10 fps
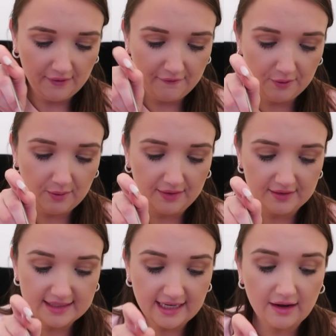I feel like
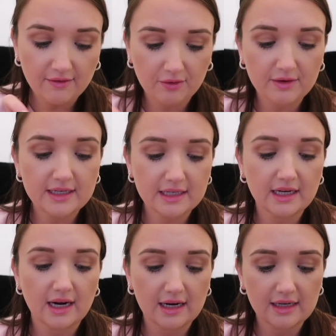the savoury
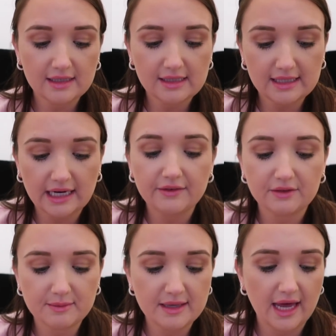dinner
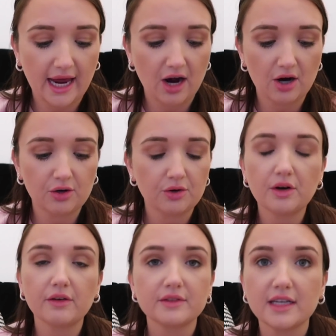saved me there. I
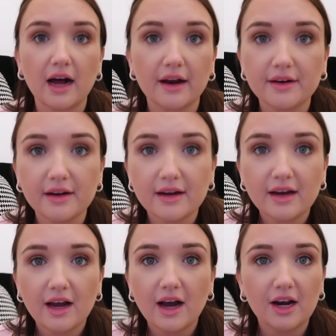couldn't have done
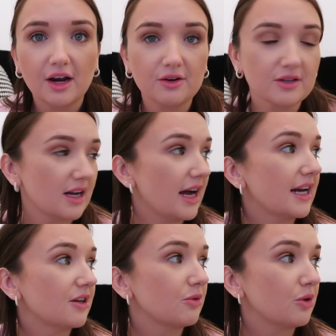a lot because I
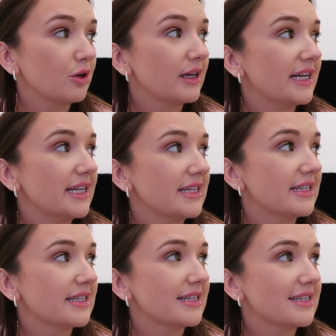had all
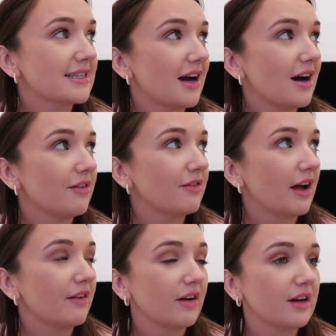cookies and stuff.
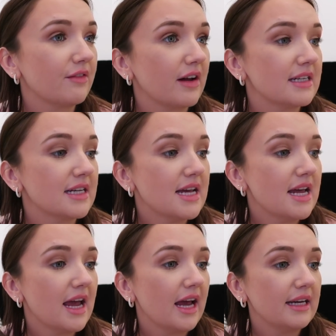Like if I'd have had
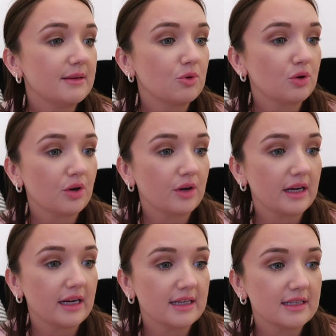any more
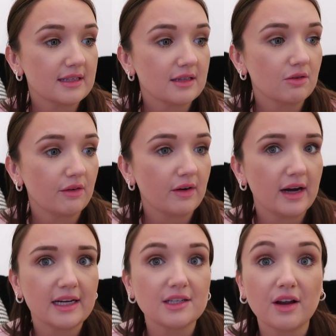cookies, or if I
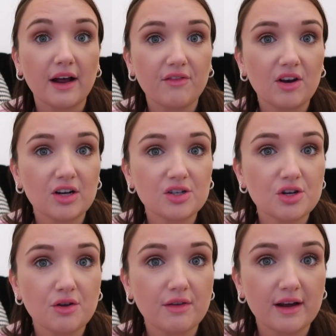had to have the last
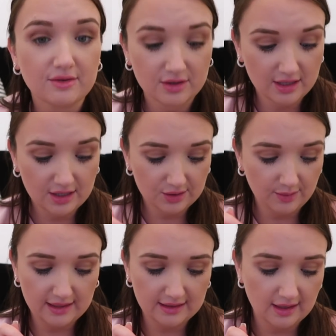2,000 in
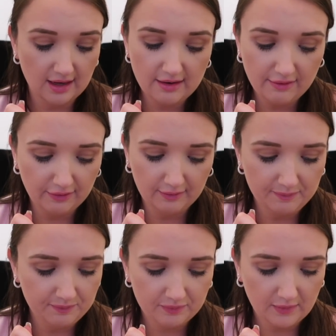sweet stuff,
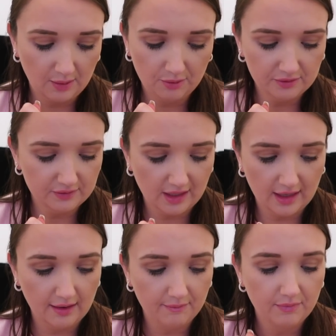I wouldn't have done
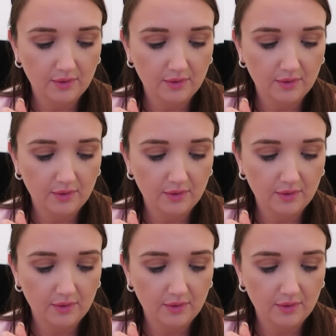it.